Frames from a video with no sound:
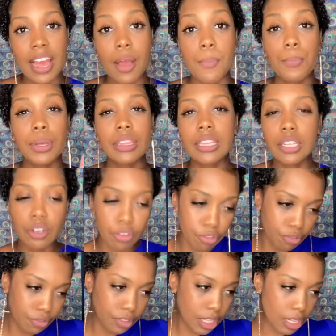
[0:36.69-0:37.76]
Put the
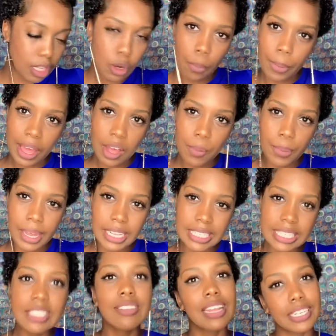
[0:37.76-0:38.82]
little bell button
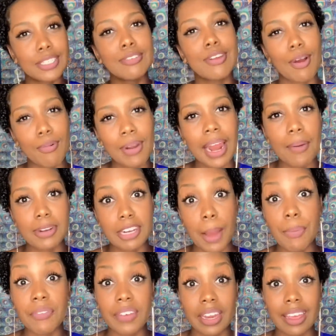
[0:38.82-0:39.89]
so that you know when I drop
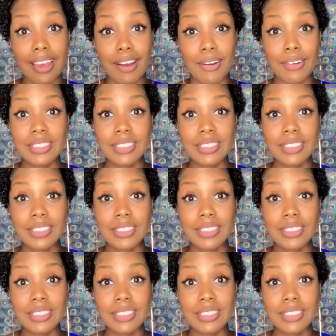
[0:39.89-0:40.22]
a video,